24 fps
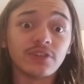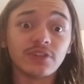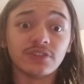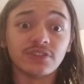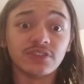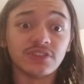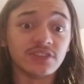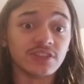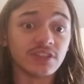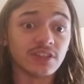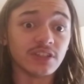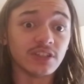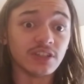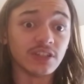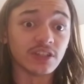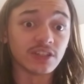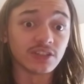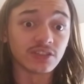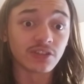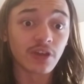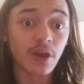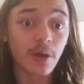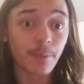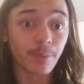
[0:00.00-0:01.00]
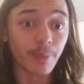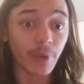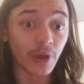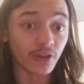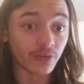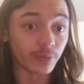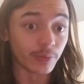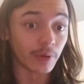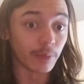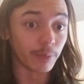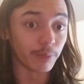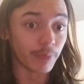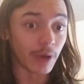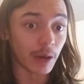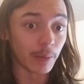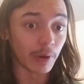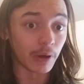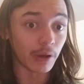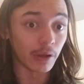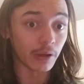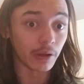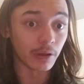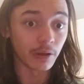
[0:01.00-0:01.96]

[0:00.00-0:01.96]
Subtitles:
insidious basement Bubba.